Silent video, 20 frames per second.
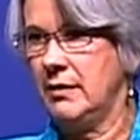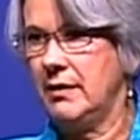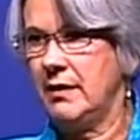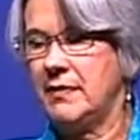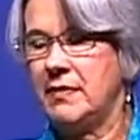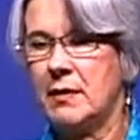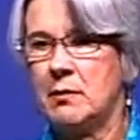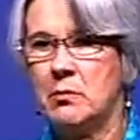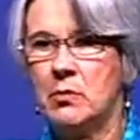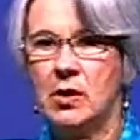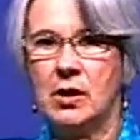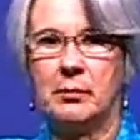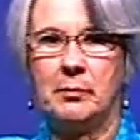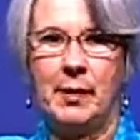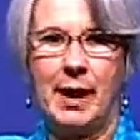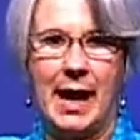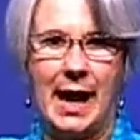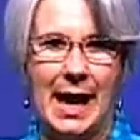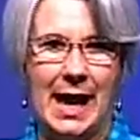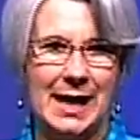That the more
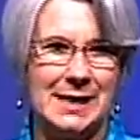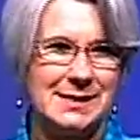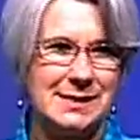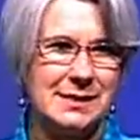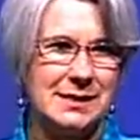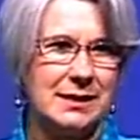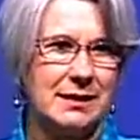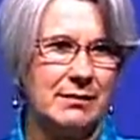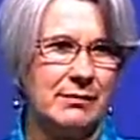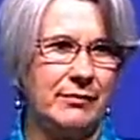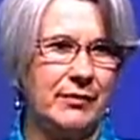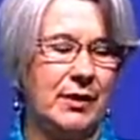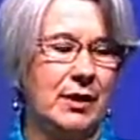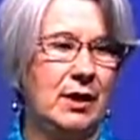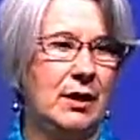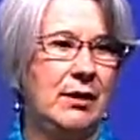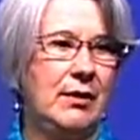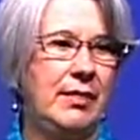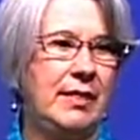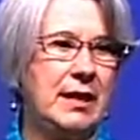positive
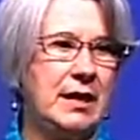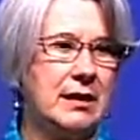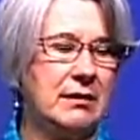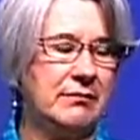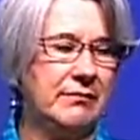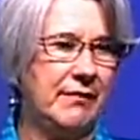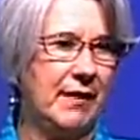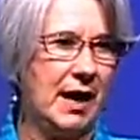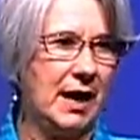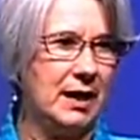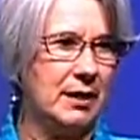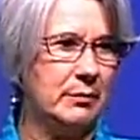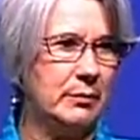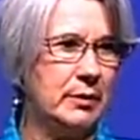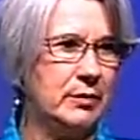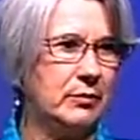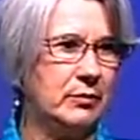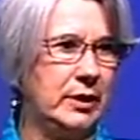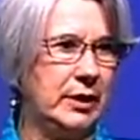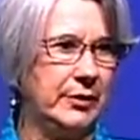the
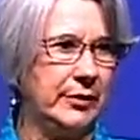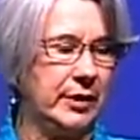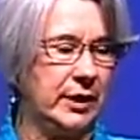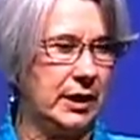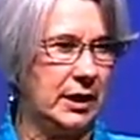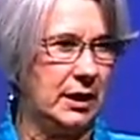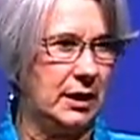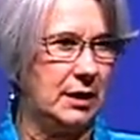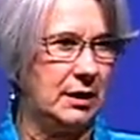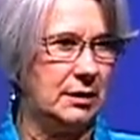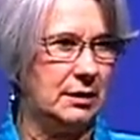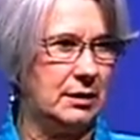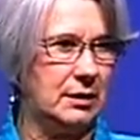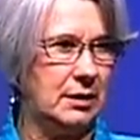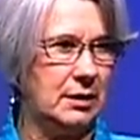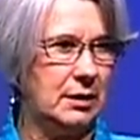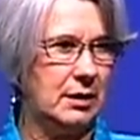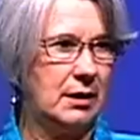environment we are in,